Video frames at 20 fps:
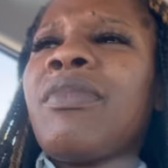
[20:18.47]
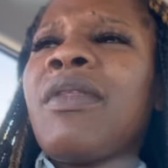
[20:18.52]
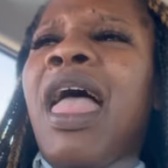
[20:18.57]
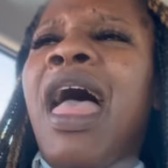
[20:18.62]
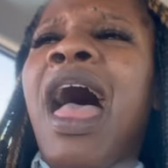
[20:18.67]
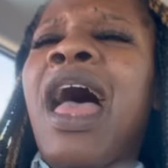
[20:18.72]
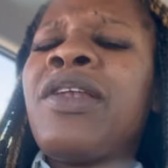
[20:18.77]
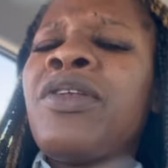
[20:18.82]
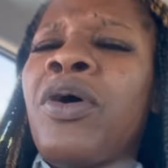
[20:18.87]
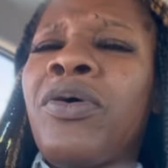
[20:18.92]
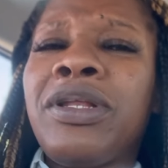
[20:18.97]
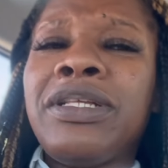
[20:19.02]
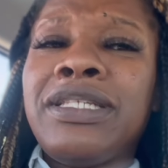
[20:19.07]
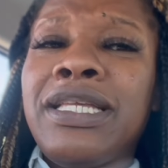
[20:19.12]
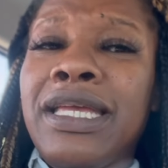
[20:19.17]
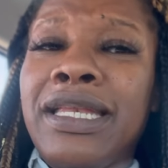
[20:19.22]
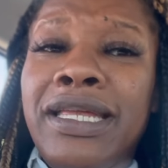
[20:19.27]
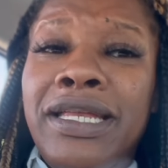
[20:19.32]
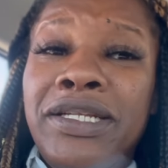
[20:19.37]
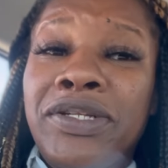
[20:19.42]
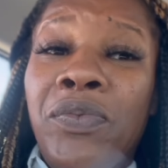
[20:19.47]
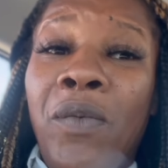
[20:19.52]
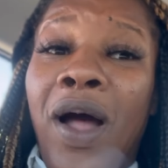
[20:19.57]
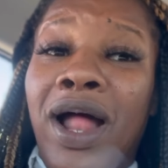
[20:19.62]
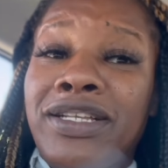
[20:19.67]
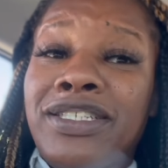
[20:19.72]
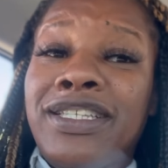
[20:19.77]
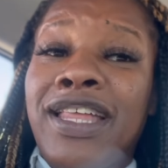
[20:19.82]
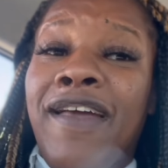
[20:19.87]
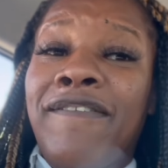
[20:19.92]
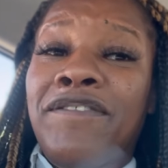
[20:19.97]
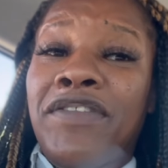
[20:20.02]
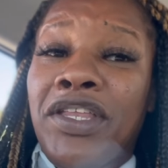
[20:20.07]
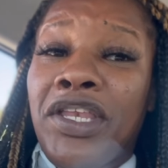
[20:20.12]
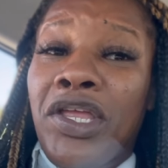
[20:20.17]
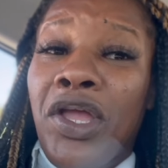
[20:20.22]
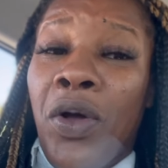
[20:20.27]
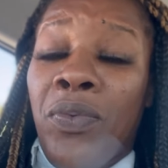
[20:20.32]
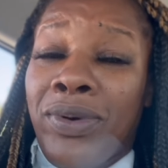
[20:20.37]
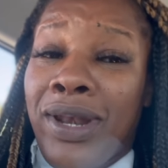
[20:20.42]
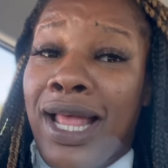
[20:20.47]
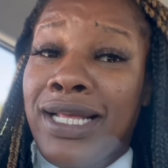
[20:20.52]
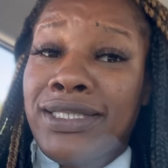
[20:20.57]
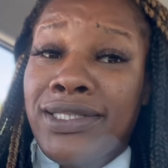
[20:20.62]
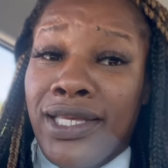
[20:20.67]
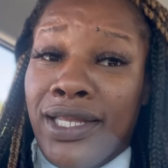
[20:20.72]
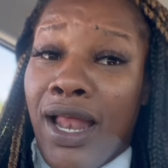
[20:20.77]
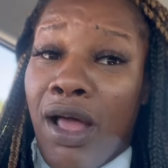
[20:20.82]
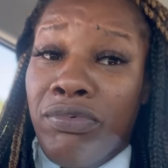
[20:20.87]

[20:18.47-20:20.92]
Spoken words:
I noticed he didn't watch that video when I said